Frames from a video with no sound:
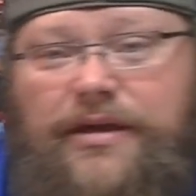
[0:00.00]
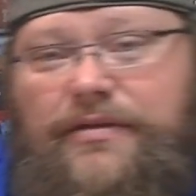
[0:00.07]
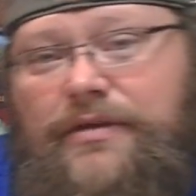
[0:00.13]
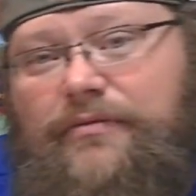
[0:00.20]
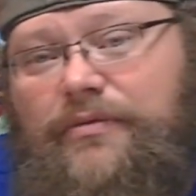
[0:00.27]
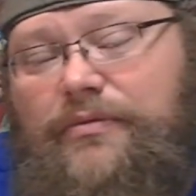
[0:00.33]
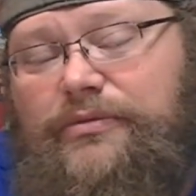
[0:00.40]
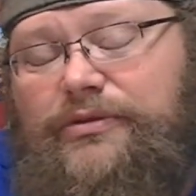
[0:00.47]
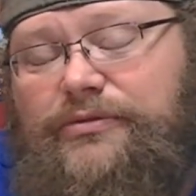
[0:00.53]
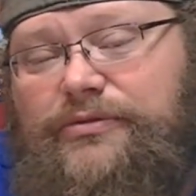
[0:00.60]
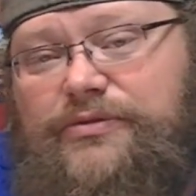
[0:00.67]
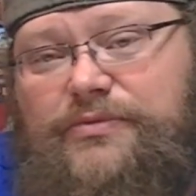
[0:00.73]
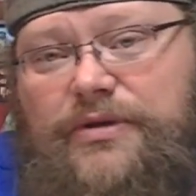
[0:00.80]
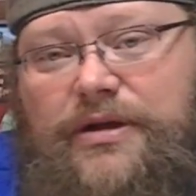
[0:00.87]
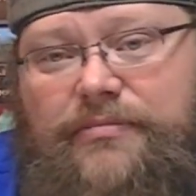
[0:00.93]
And then what we'll
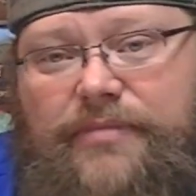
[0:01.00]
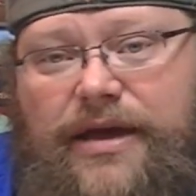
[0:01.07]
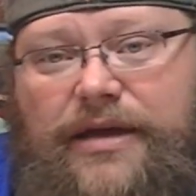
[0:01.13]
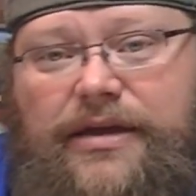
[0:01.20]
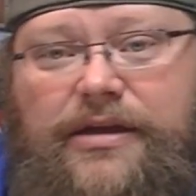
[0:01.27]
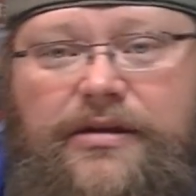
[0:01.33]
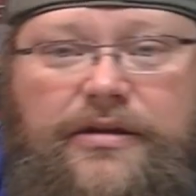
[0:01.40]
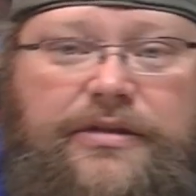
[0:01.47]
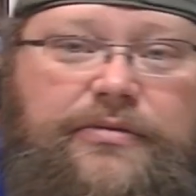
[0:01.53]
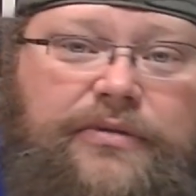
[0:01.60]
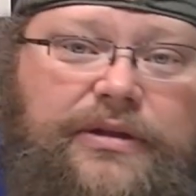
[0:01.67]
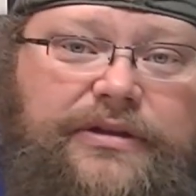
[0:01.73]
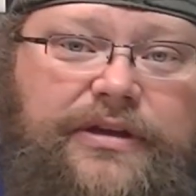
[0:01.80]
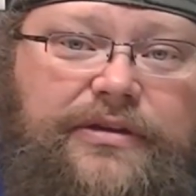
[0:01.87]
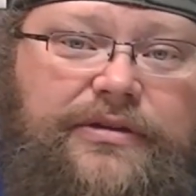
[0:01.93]
do is we'll come back here, and then
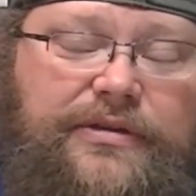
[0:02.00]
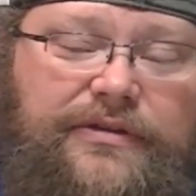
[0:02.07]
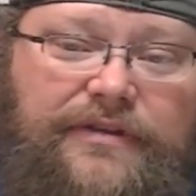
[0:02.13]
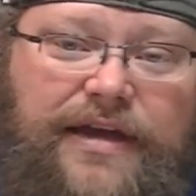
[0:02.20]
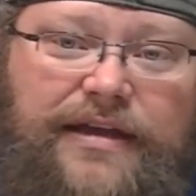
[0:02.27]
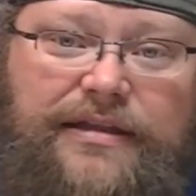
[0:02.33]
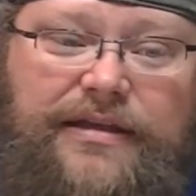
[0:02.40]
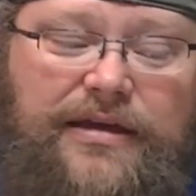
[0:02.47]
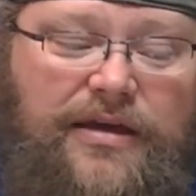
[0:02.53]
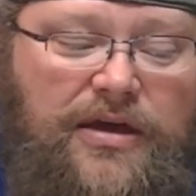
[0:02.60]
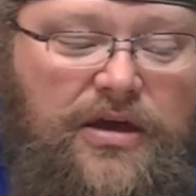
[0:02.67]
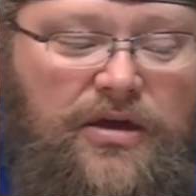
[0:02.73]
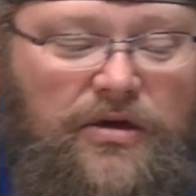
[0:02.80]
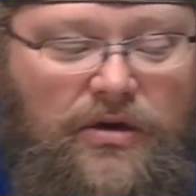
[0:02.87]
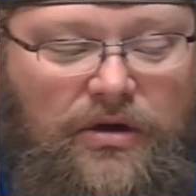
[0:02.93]
I'll tell you exactly
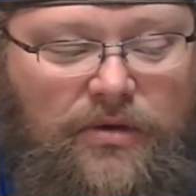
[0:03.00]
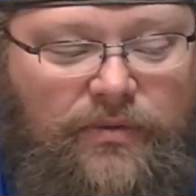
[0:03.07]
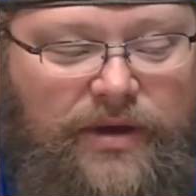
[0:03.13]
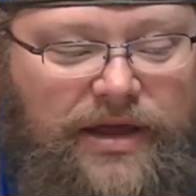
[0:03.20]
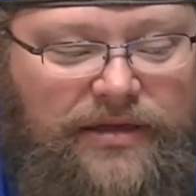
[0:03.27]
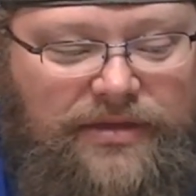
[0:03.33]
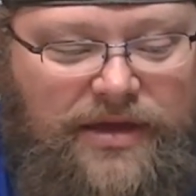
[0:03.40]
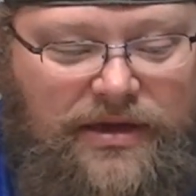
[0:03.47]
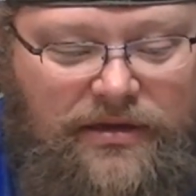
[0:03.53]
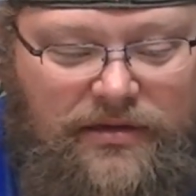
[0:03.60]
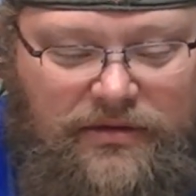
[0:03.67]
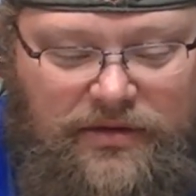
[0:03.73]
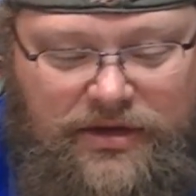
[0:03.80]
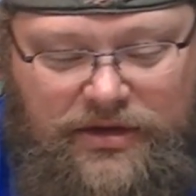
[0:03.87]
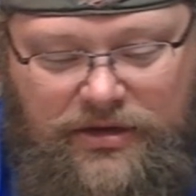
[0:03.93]
what I
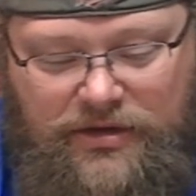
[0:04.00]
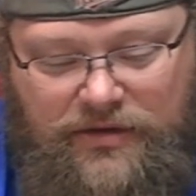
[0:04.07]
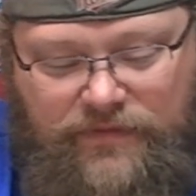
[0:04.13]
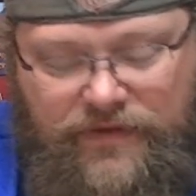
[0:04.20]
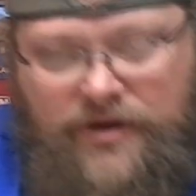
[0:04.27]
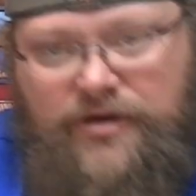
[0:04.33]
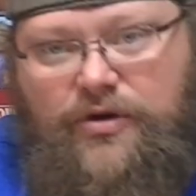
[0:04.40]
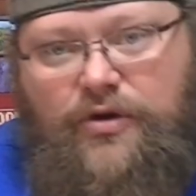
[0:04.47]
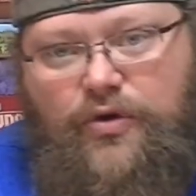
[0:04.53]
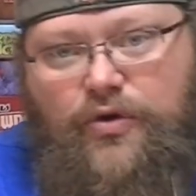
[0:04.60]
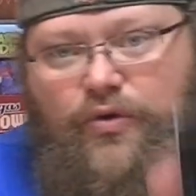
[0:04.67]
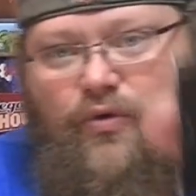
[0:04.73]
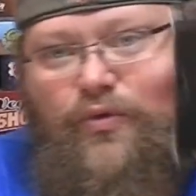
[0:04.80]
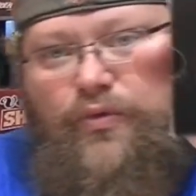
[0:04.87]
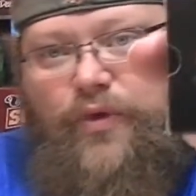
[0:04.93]
think of
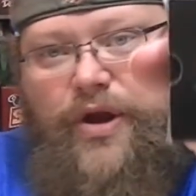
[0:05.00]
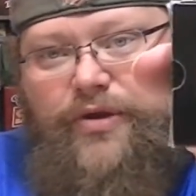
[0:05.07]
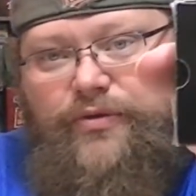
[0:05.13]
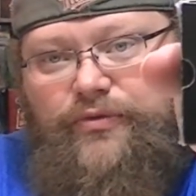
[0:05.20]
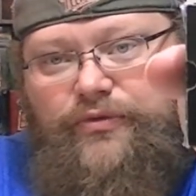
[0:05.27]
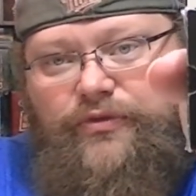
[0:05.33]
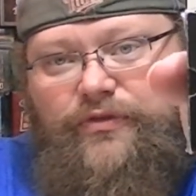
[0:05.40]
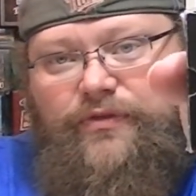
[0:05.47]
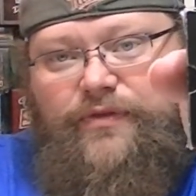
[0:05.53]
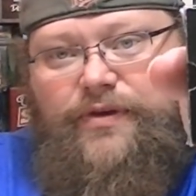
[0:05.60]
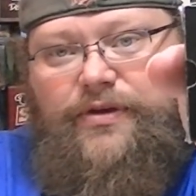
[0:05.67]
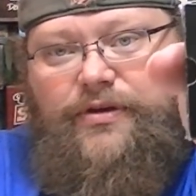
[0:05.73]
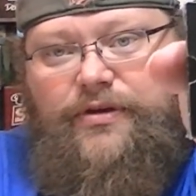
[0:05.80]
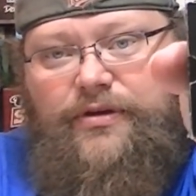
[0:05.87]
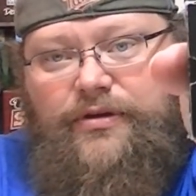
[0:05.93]

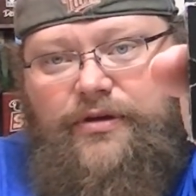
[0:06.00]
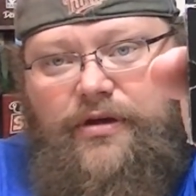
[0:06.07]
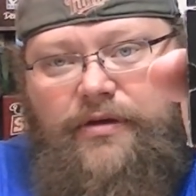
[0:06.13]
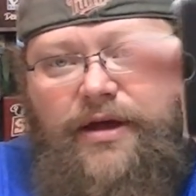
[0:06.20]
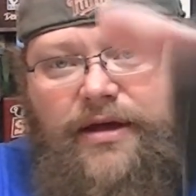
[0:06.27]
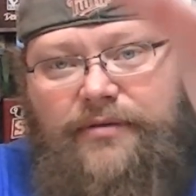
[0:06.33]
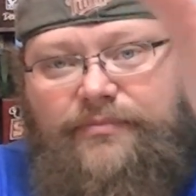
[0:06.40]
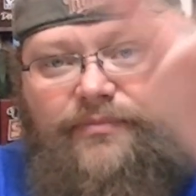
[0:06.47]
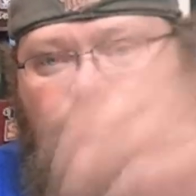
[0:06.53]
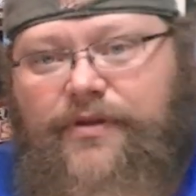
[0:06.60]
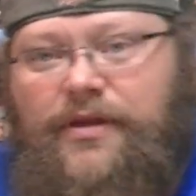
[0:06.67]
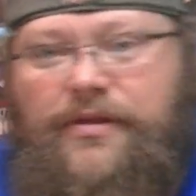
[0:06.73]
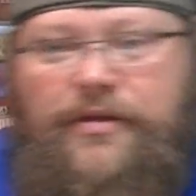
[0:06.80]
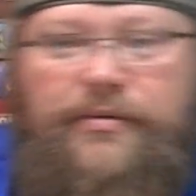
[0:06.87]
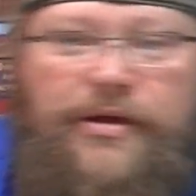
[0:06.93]
Chronosphere. All right.
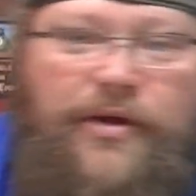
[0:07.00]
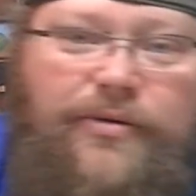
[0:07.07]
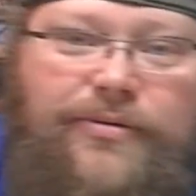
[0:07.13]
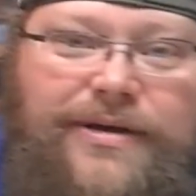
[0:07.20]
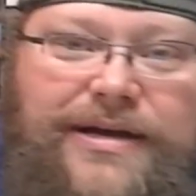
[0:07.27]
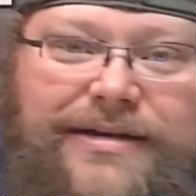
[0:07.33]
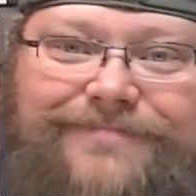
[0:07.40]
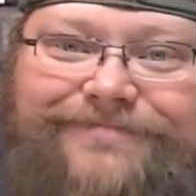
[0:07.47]
There we go.